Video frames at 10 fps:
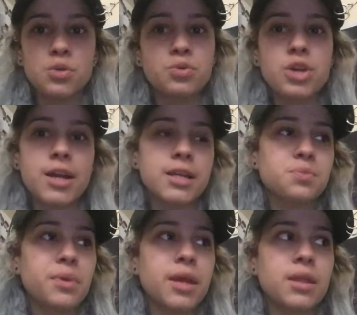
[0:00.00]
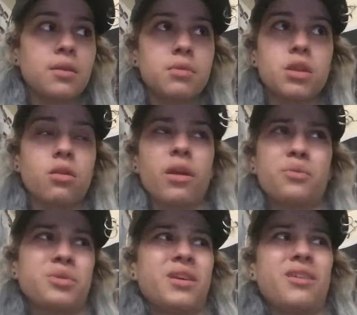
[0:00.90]
You try to explain them, and they're
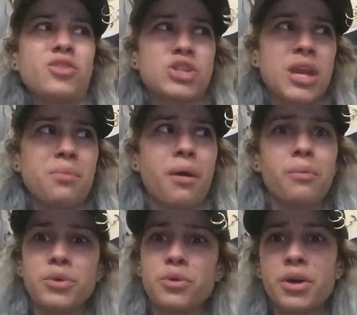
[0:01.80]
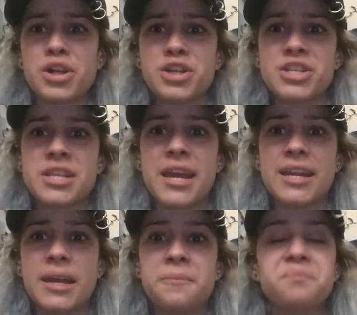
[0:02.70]
like, what the hell is K-pop? You don't
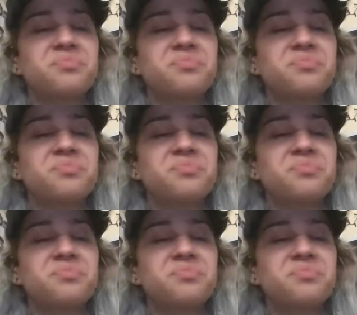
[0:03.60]
understand it.